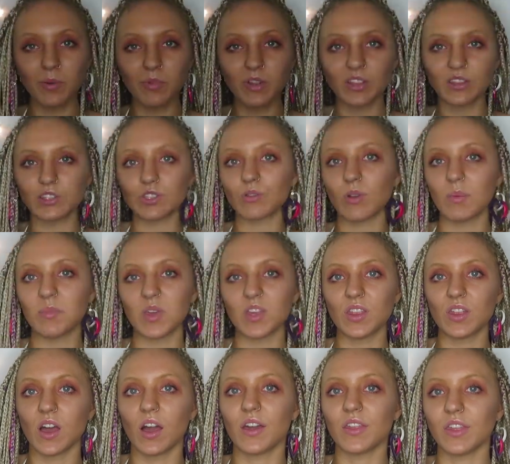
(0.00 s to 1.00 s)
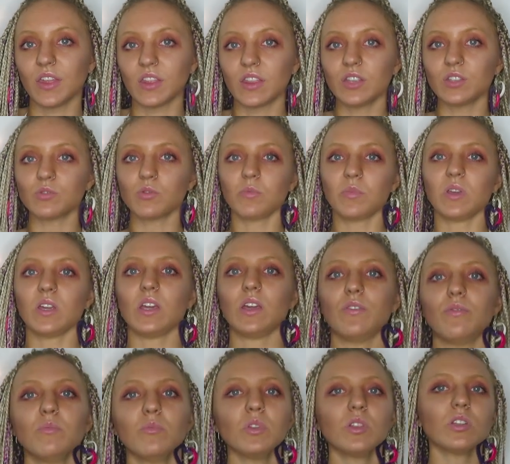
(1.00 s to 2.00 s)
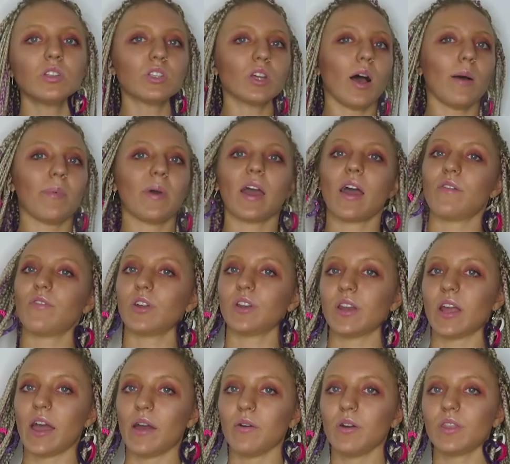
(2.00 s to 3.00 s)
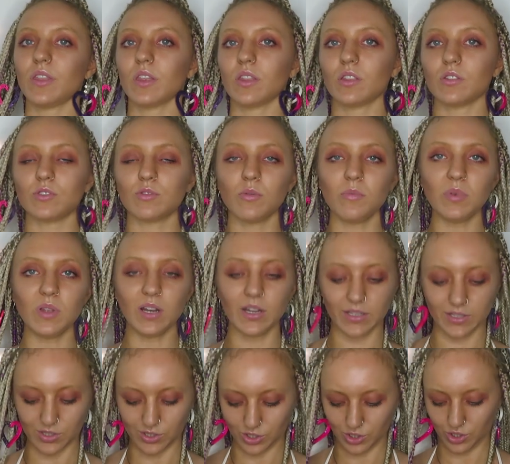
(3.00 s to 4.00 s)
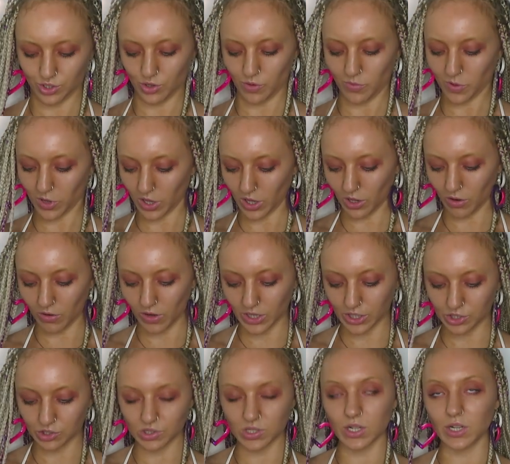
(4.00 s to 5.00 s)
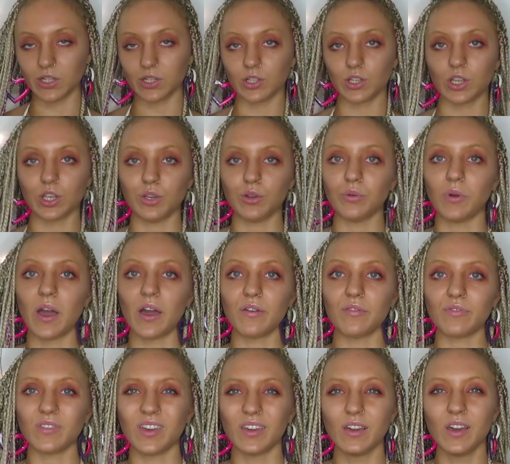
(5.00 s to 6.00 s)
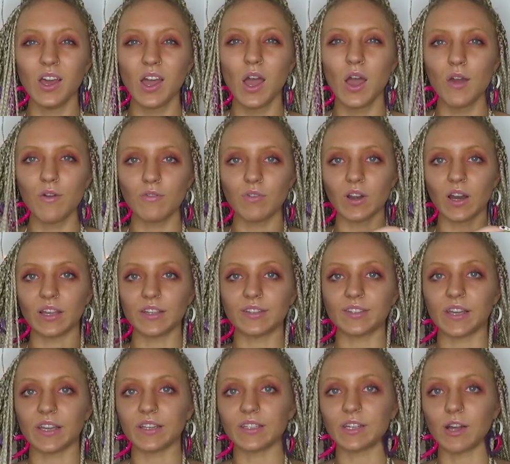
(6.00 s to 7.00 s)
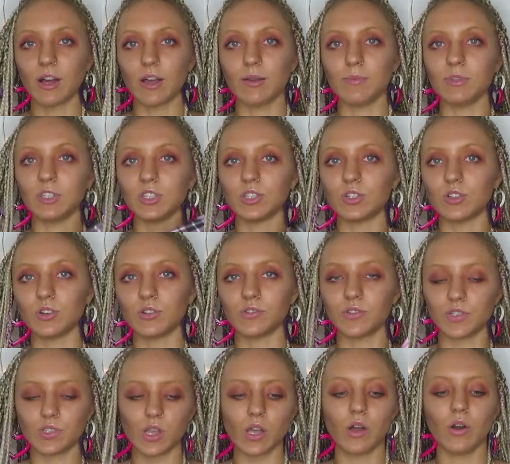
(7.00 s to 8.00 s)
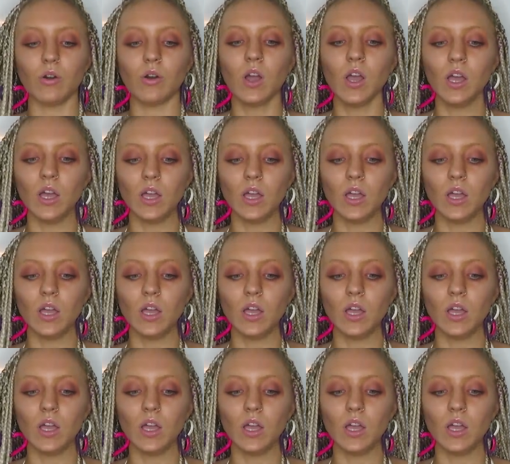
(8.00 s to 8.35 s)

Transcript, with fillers: gonna bring this to Ibiza I think this would be even with the top I have on now I think this would be like super cute like just a little cute outfit for like daytime and stuff so